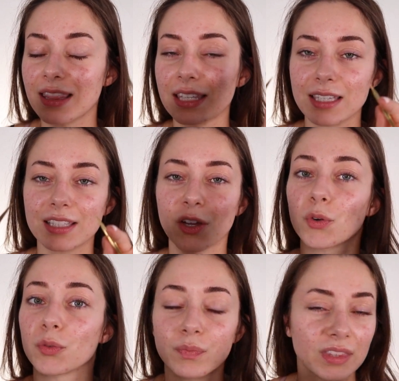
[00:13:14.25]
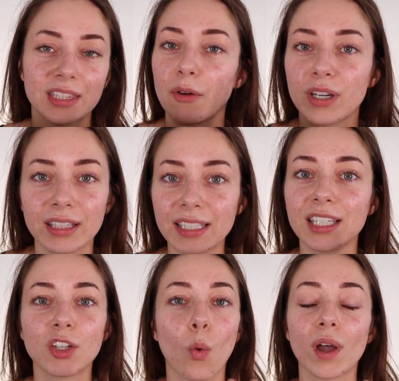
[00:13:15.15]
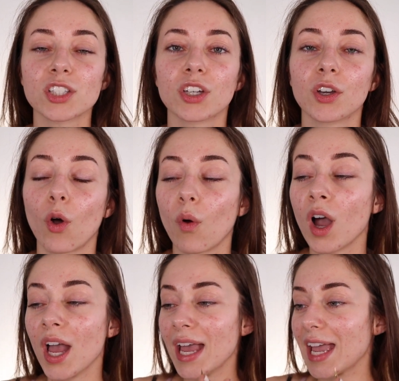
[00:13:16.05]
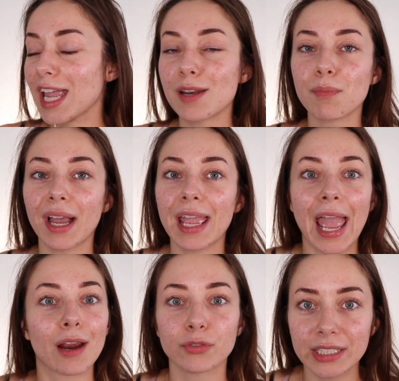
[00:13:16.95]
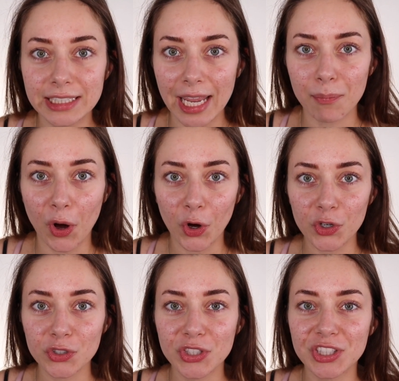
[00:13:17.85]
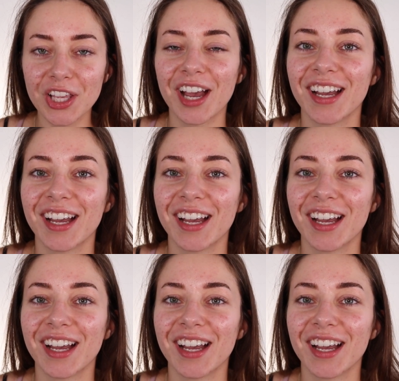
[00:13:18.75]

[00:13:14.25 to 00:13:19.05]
These are definitely going to go in my everyday purse,